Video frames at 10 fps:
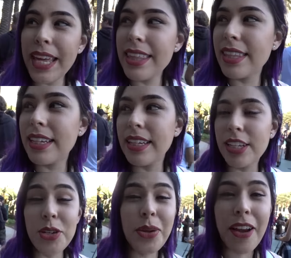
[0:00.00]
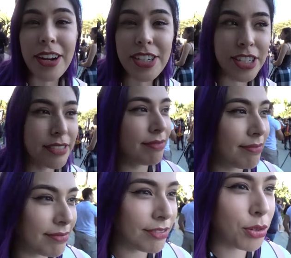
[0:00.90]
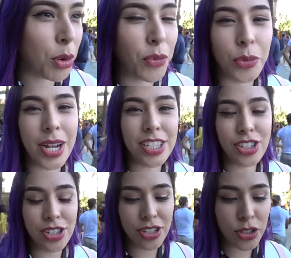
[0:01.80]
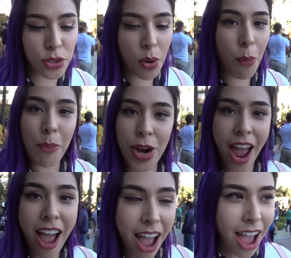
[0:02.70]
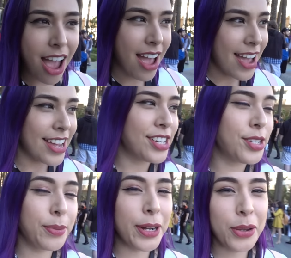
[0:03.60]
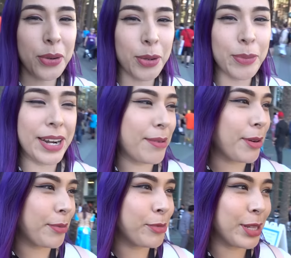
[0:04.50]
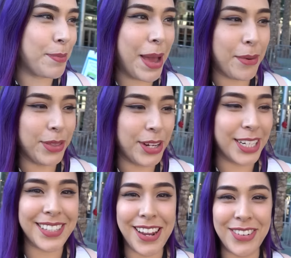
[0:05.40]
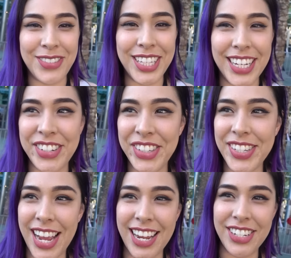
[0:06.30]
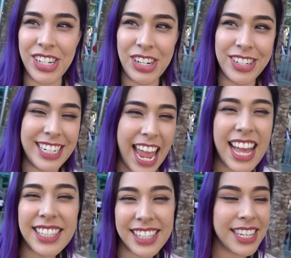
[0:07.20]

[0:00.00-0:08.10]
play the new character from Overwatch, Sombra. Pretty cool, but I'm really bad with her because I don't really understand her yet.